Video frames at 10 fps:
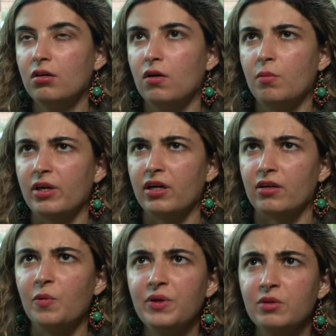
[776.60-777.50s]
oh my God,
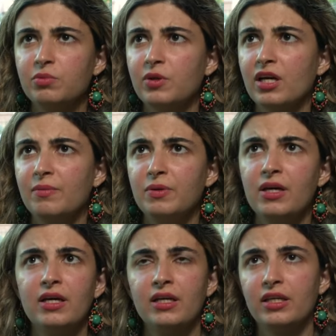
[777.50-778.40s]
opening prep,
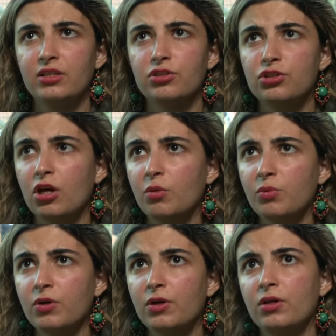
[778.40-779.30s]
getting
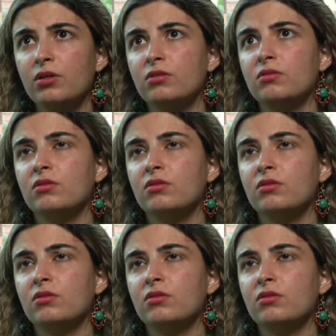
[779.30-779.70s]
sharper, the